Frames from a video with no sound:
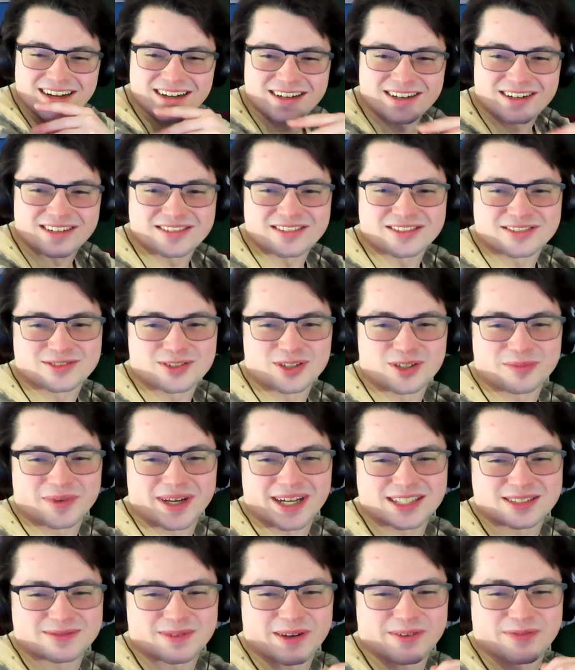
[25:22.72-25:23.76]
oh, this old
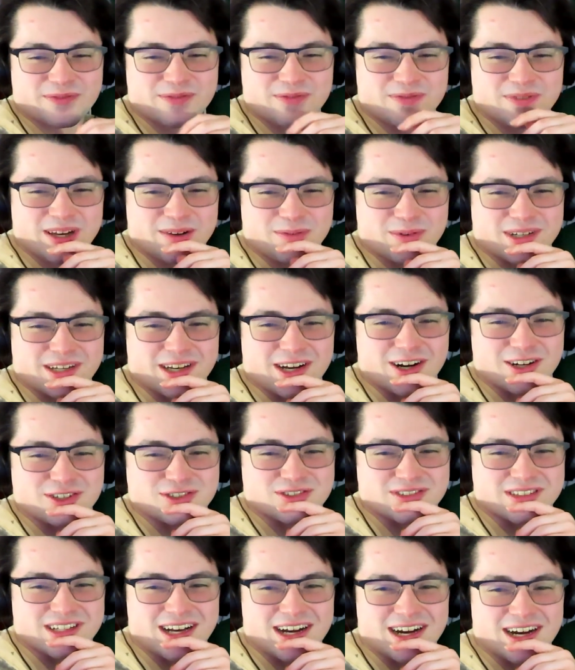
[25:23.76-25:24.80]
man's my favorite
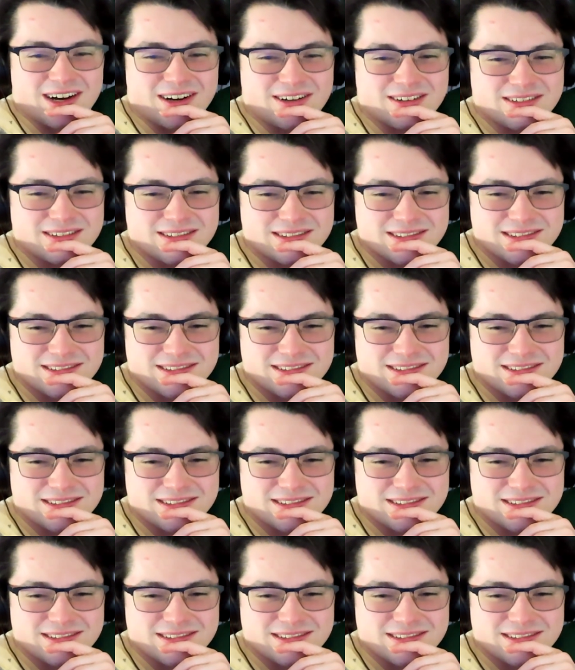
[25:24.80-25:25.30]
character now.